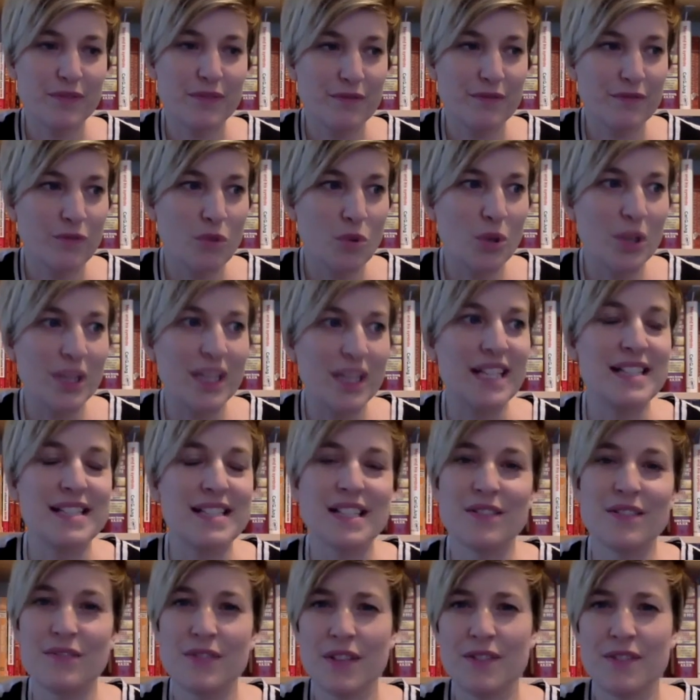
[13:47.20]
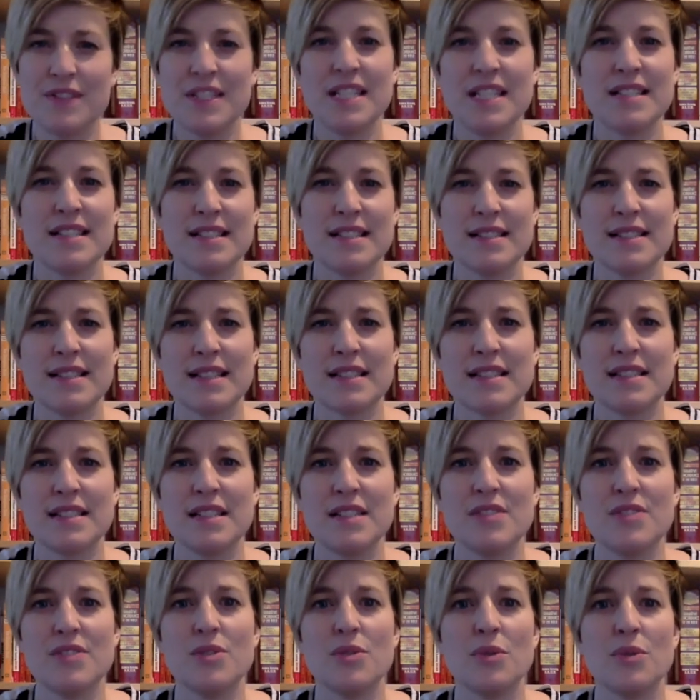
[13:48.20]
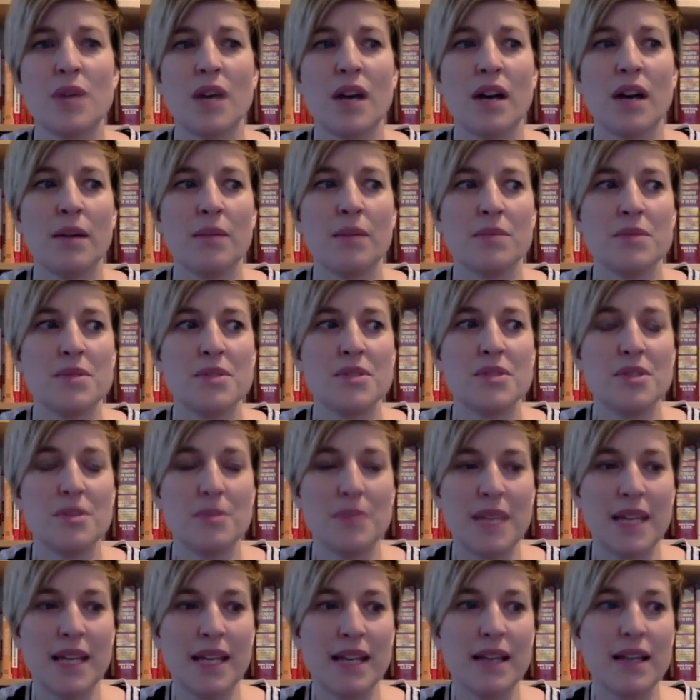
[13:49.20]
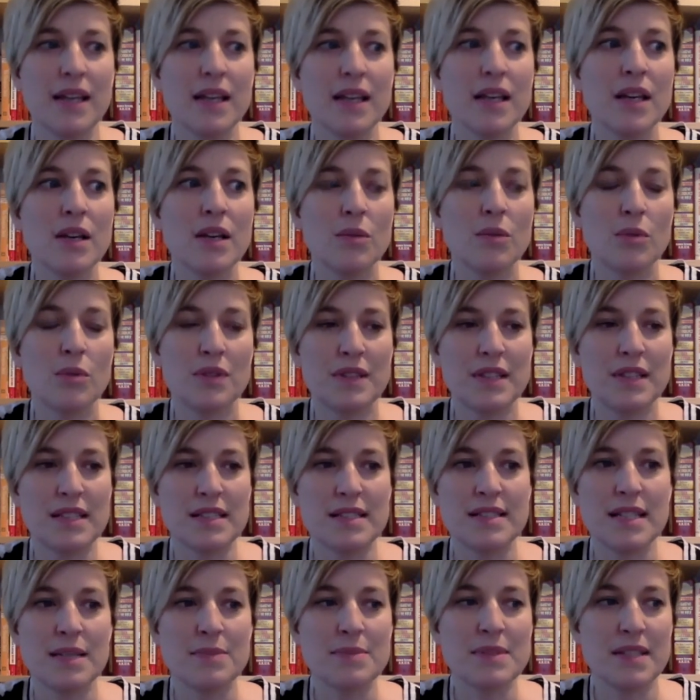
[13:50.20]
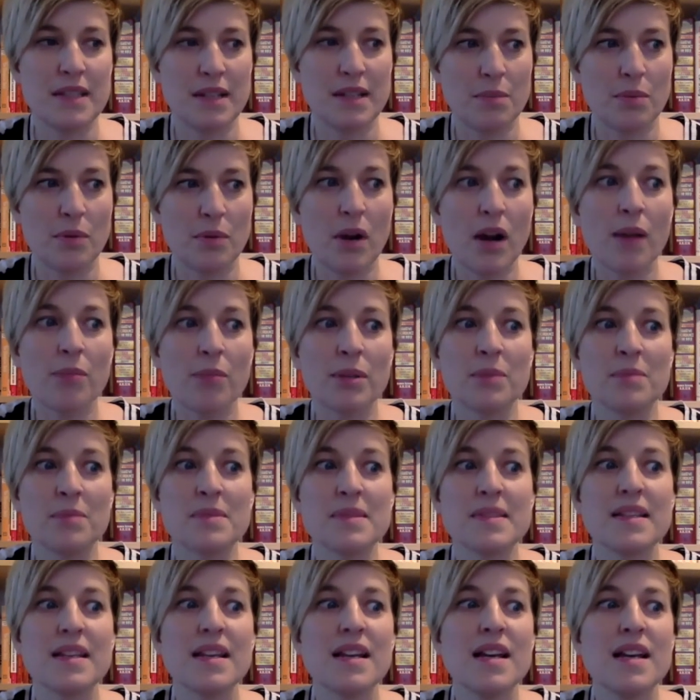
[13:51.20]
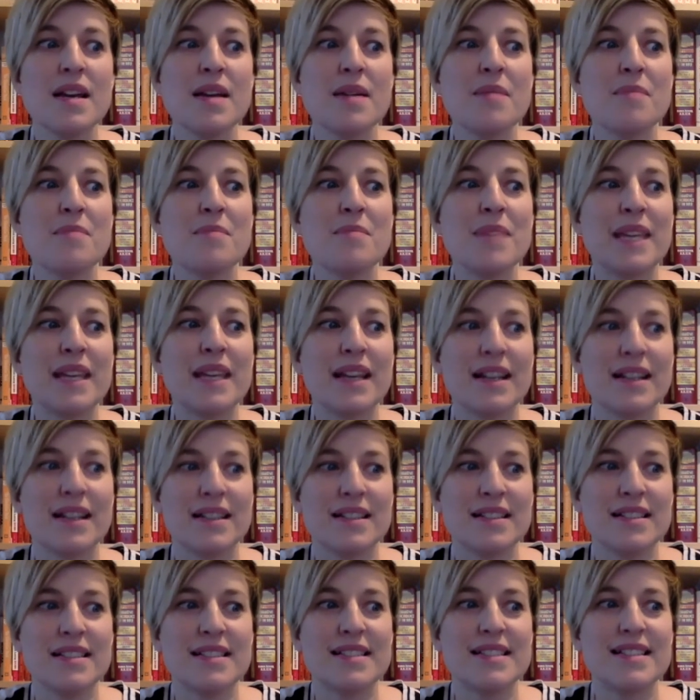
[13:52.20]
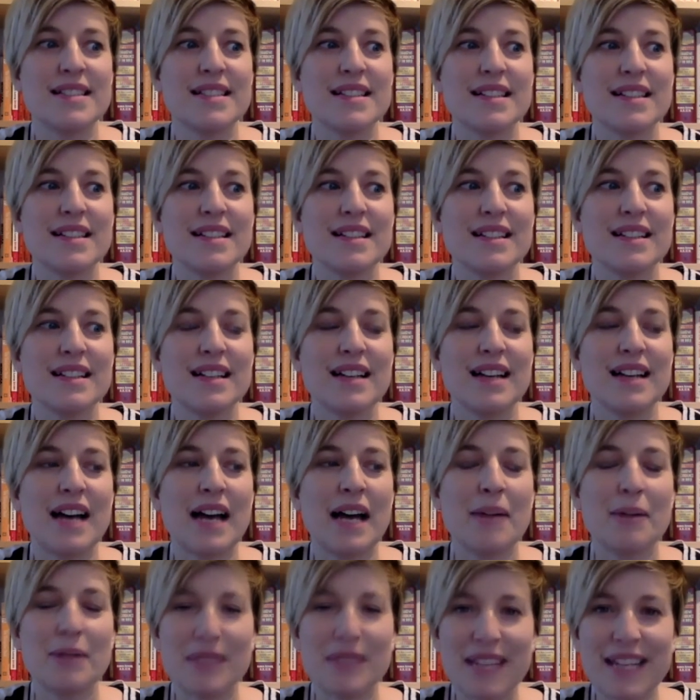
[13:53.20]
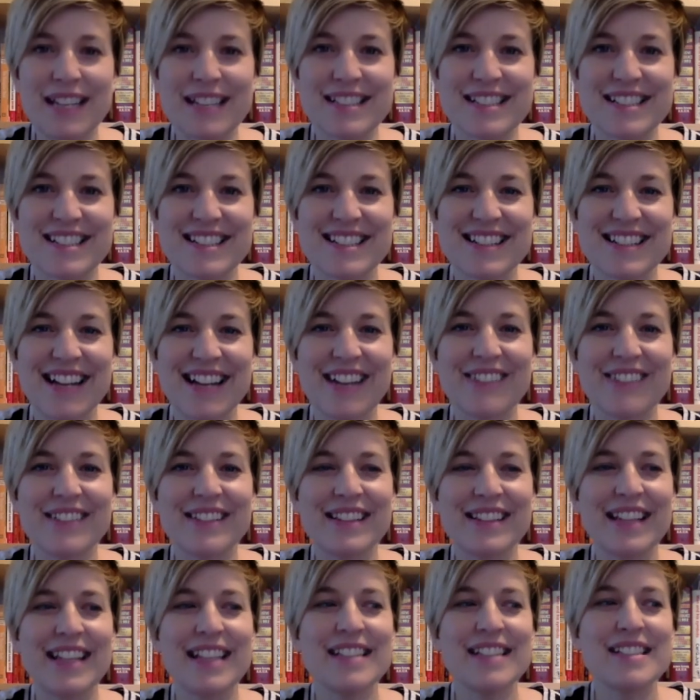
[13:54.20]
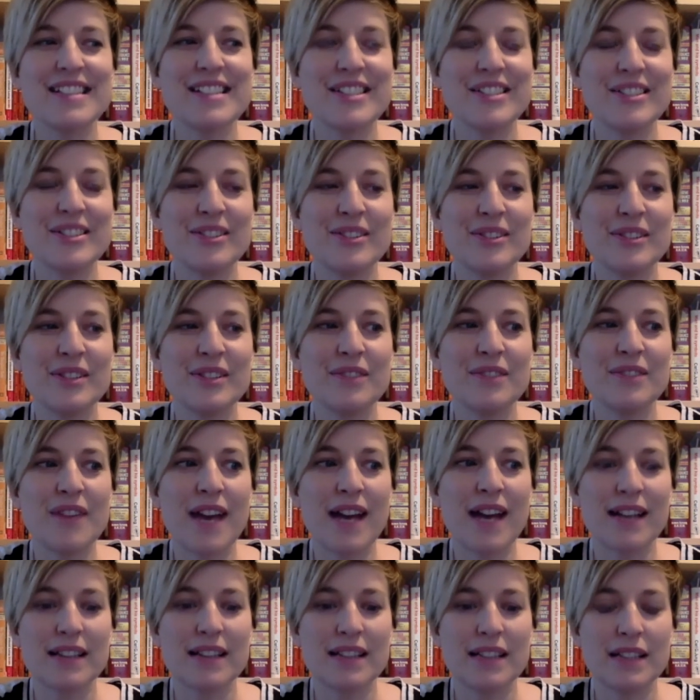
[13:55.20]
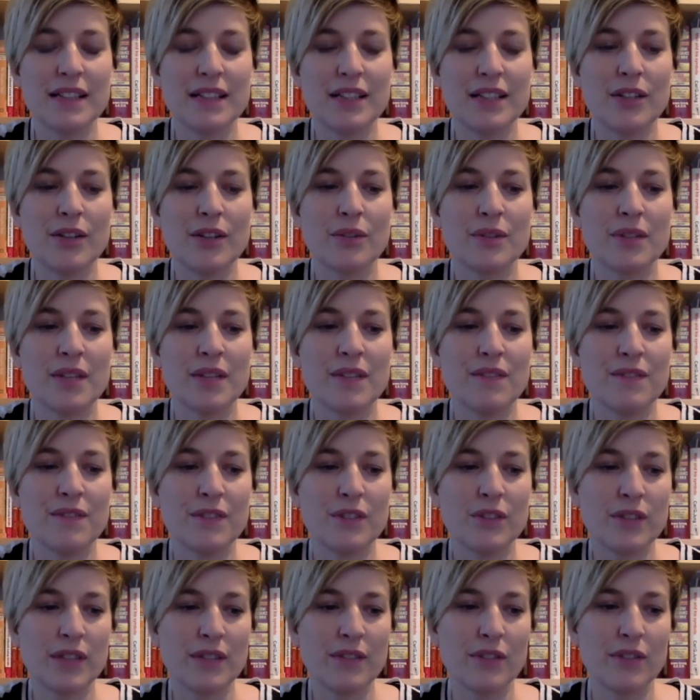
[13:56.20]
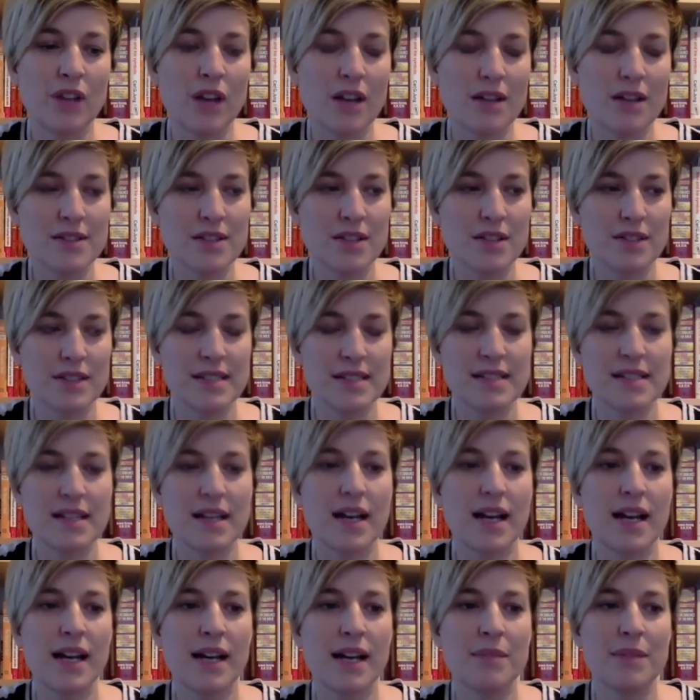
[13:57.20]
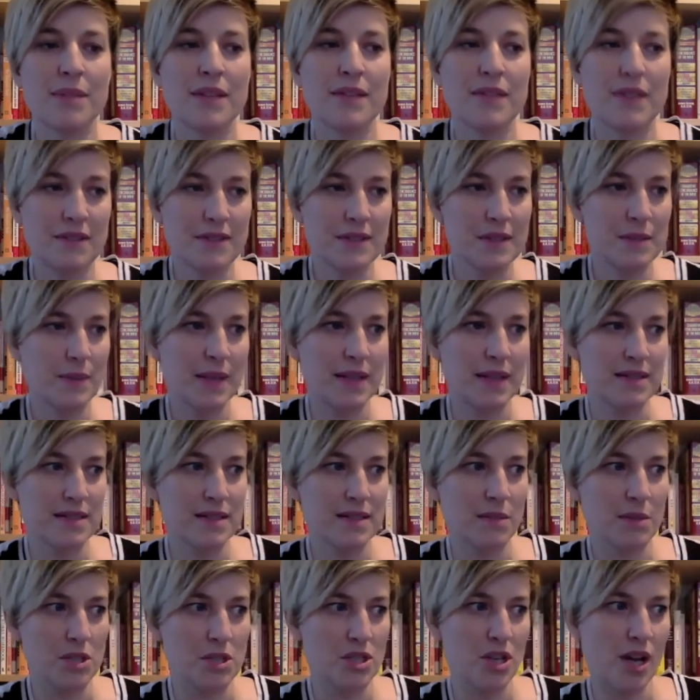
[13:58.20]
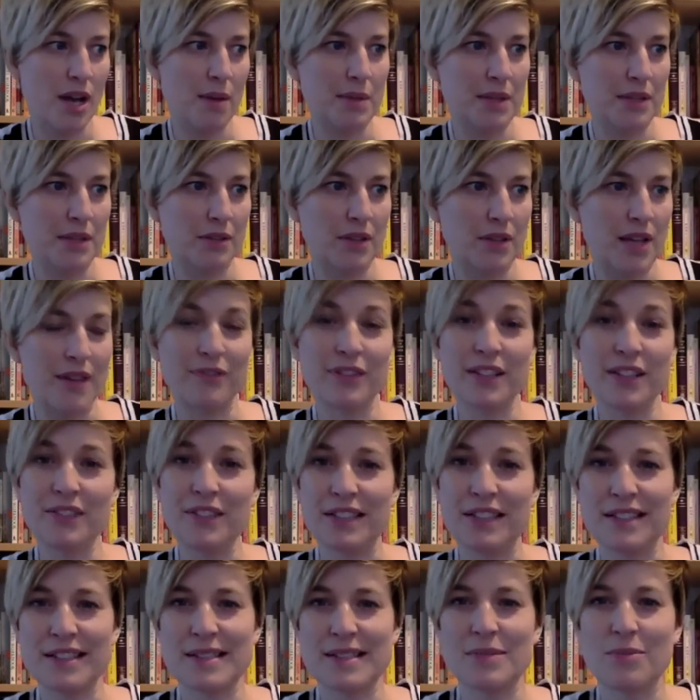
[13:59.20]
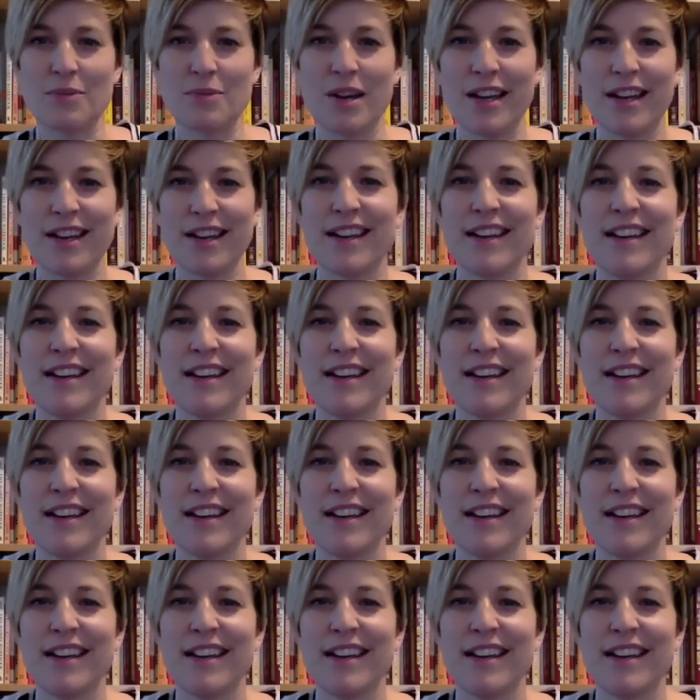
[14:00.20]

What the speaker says: 40s and 50s and 60s who come to me with these deep-seated problems, because I relate to the fact that, they feel they've lost all this time and they've spent so much time in their life living this way.